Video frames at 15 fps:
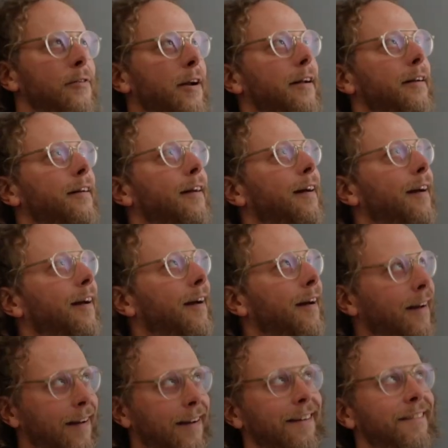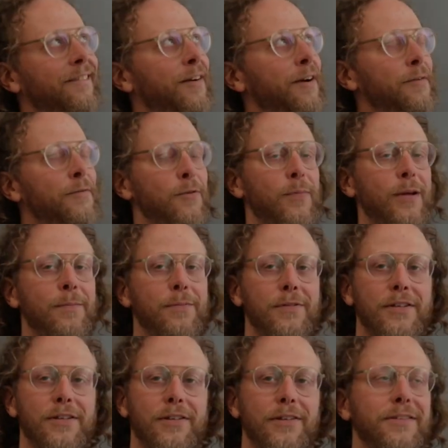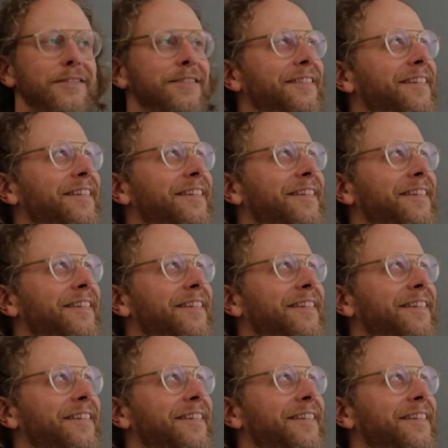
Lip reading: right. Very few people do.